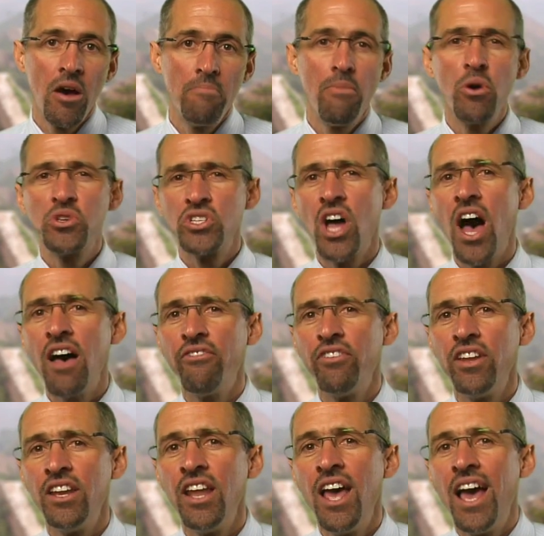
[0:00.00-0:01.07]
Most
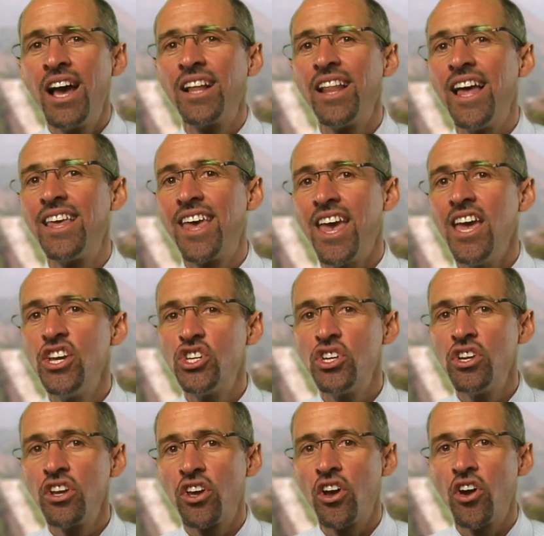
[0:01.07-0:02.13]
often,
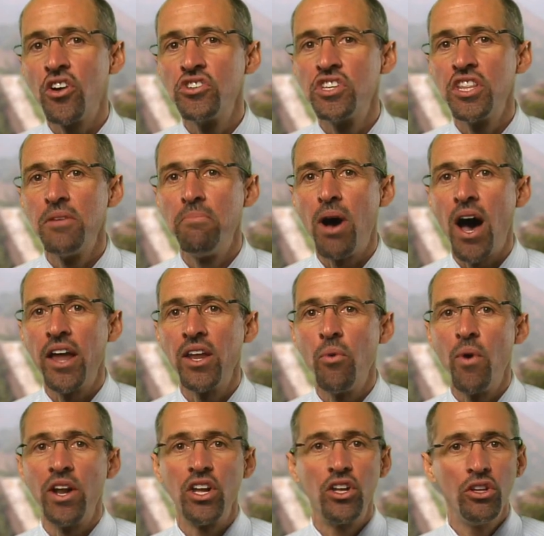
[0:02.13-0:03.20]
glycation occurs in the body
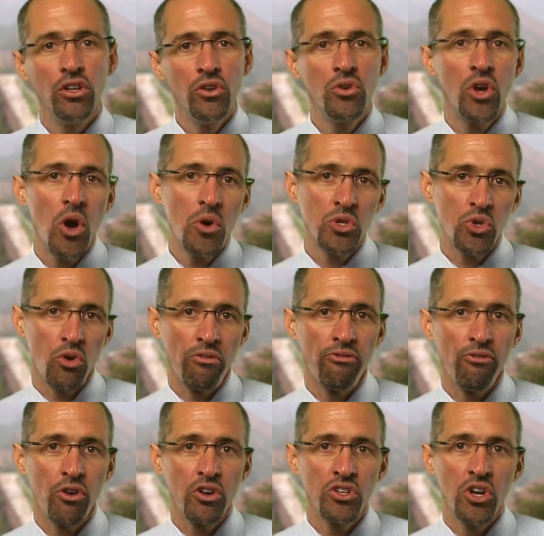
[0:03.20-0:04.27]
when glucose or
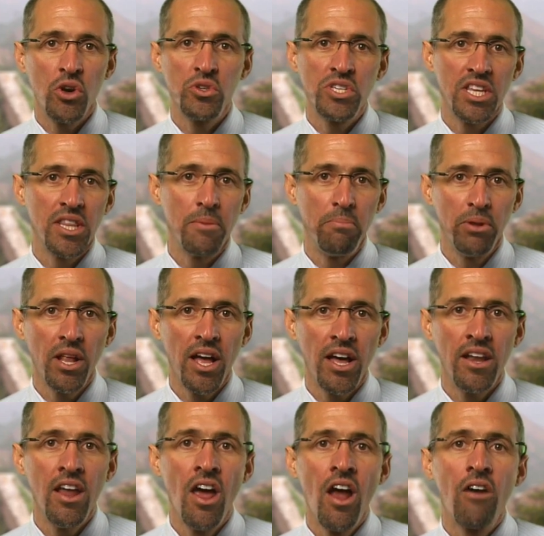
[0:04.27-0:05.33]
fructose in the
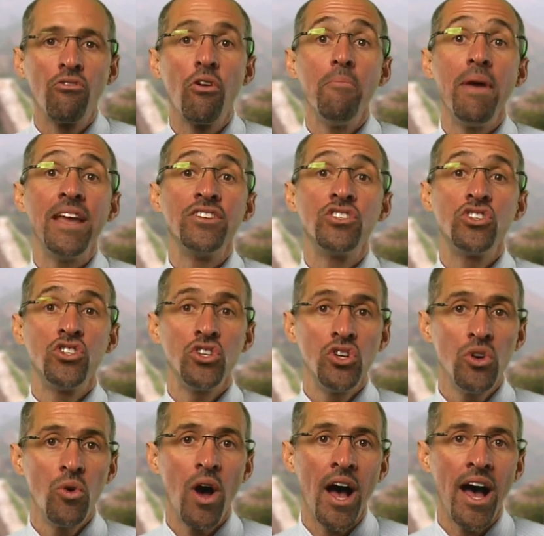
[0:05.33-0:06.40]
blood remains
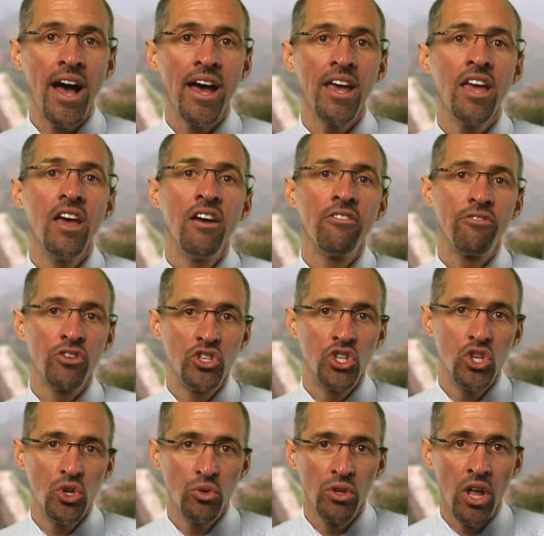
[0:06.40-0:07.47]
too high for
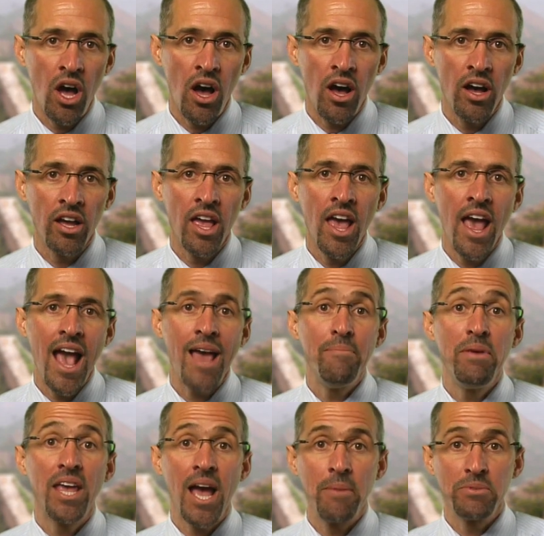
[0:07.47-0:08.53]
too long and
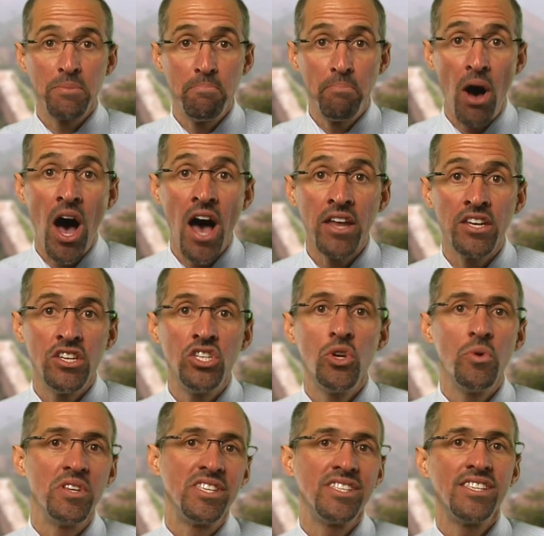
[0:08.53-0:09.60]
becomes bonded
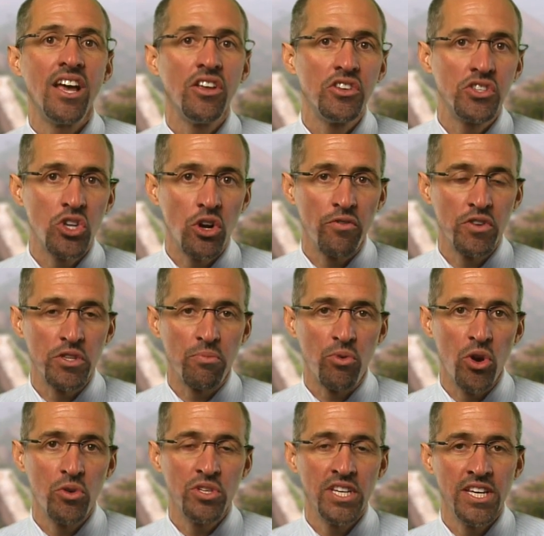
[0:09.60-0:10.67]
to a cell surface
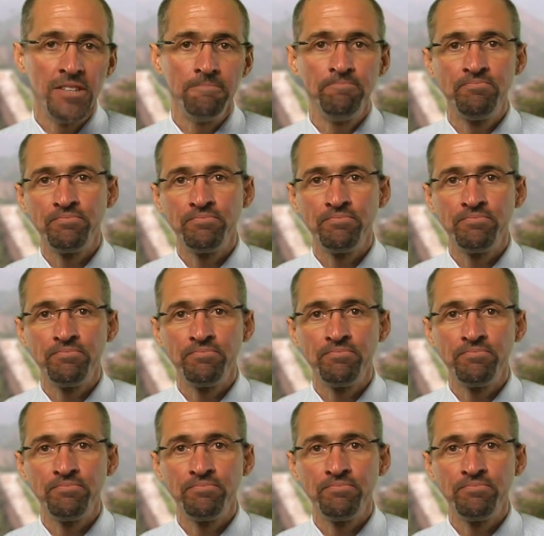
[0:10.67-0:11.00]
protein.